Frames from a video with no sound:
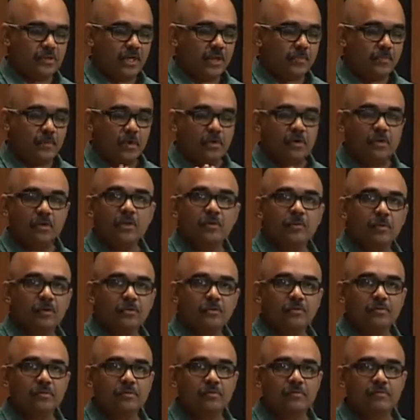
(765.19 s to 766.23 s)
And I'm not talking
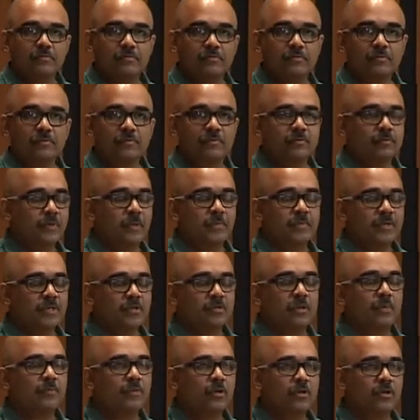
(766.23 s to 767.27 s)
about
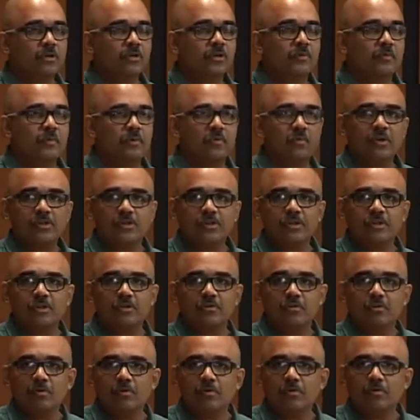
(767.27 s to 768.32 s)
I'm not talking about watching it
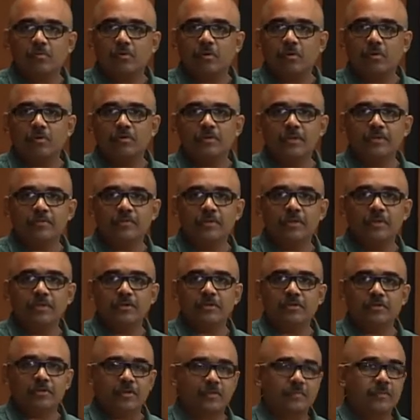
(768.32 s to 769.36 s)
at home or on
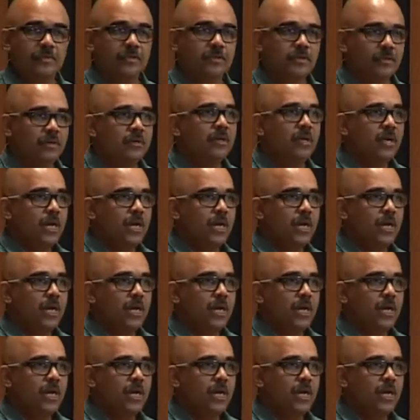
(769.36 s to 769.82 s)
DVD or something.